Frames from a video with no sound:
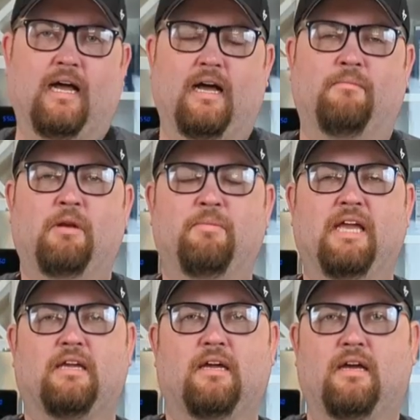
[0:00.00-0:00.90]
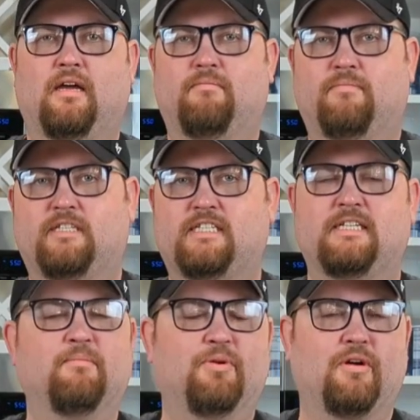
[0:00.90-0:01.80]
I'm gonna make a
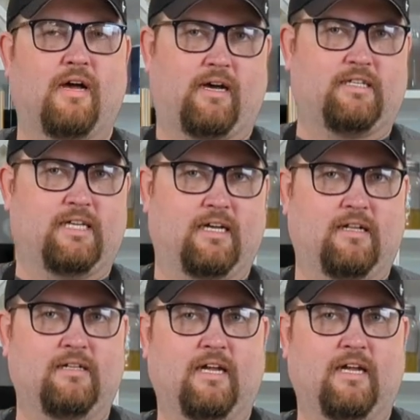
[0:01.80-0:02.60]
simple cocktail,